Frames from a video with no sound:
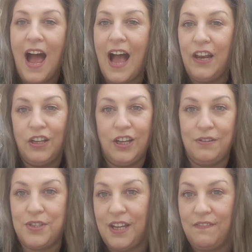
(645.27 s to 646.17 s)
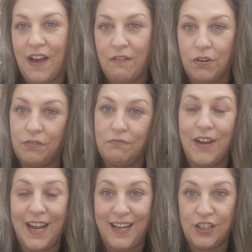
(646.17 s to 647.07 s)
I don't use the Environ
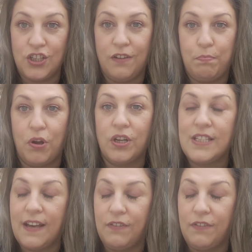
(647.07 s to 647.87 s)
range of products.